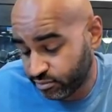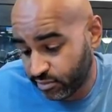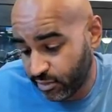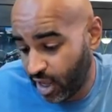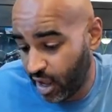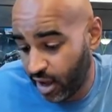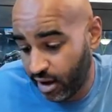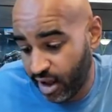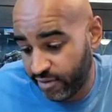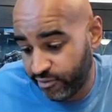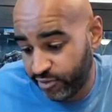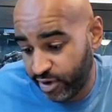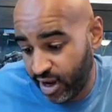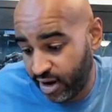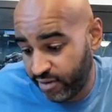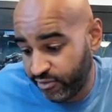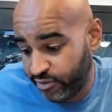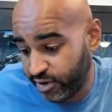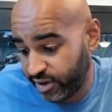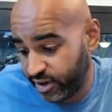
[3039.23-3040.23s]
Yeah, I
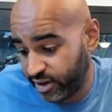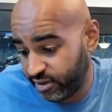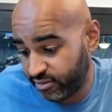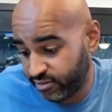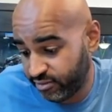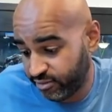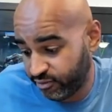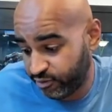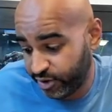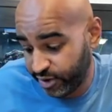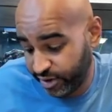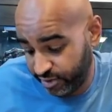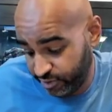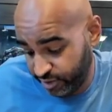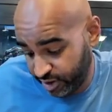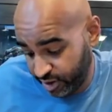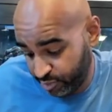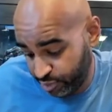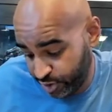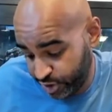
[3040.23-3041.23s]
really, really,
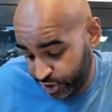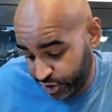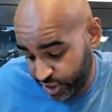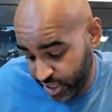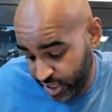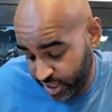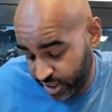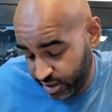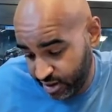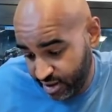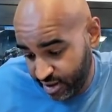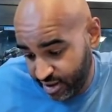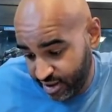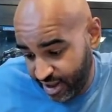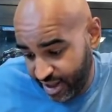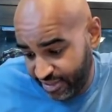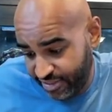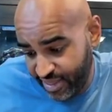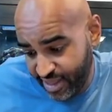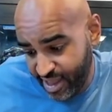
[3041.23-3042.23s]
really appreciate it.
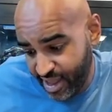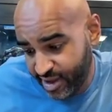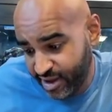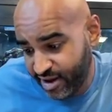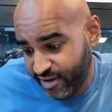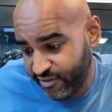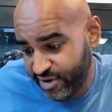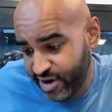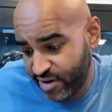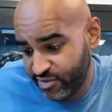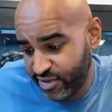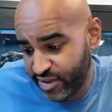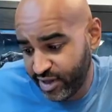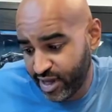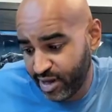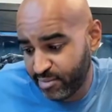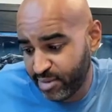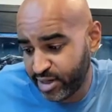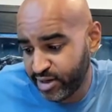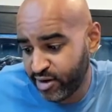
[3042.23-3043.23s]
I think I covered everything
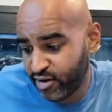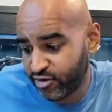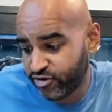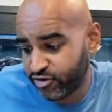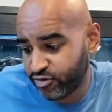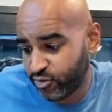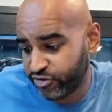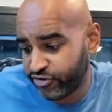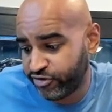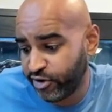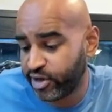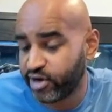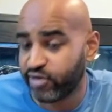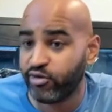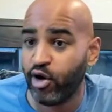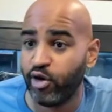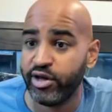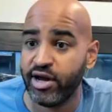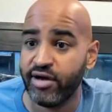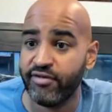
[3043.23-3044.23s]
on my notes. We're still going to
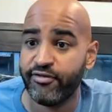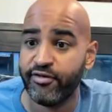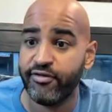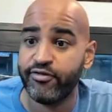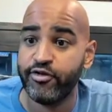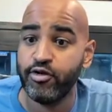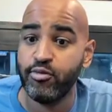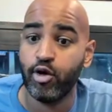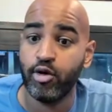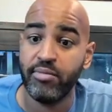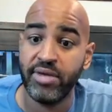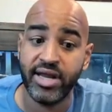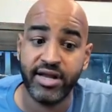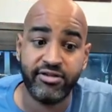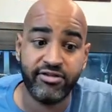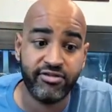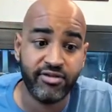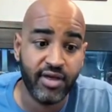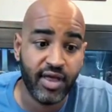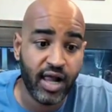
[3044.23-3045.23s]
roll here for a few more
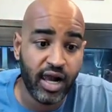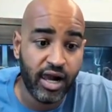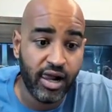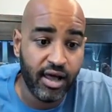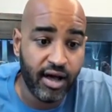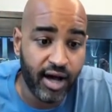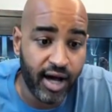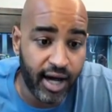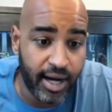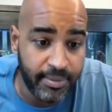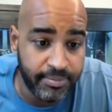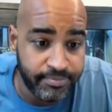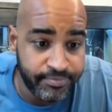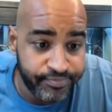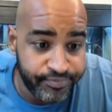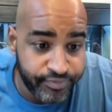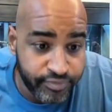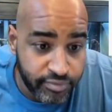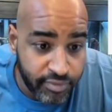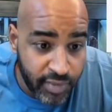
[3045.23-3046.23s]
minutes.
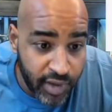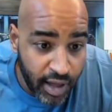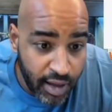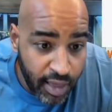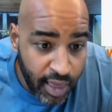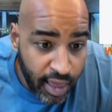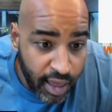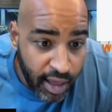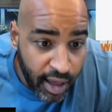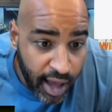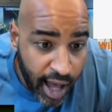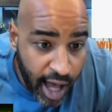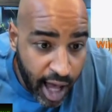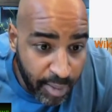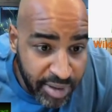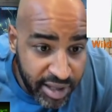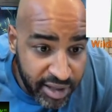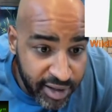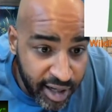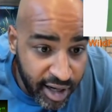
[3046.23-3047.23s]
I'll
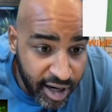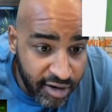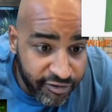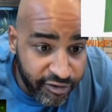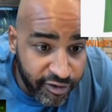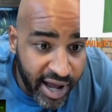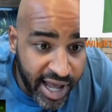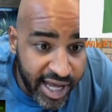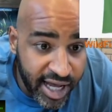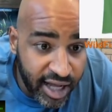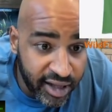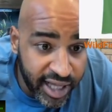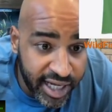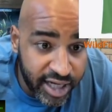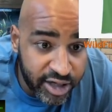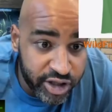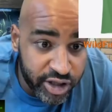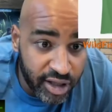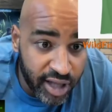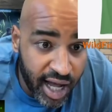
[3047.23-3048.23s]
be there for ALA
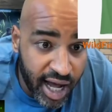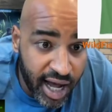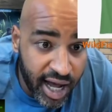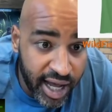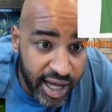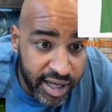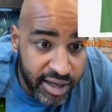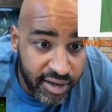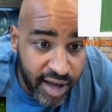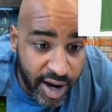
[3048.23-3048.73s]
in July.